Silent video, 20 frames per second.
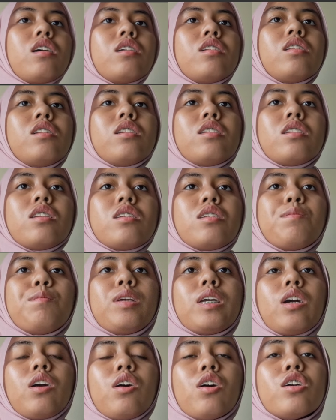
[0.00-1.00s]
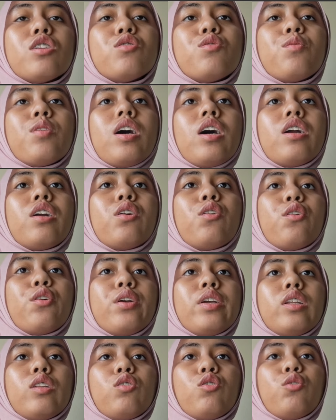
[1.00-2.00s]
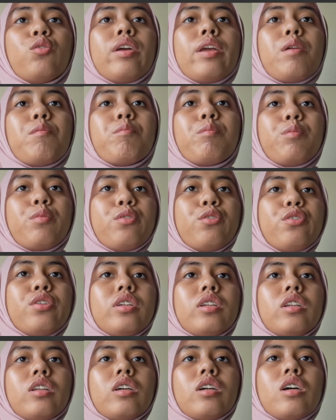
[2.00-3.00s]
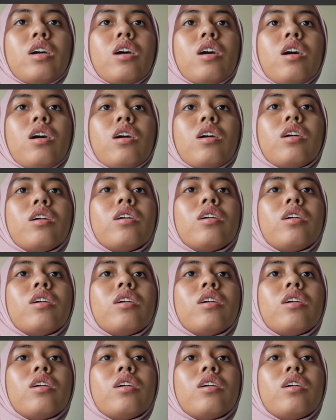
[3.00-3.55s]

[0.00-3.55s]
This is because we are going to input the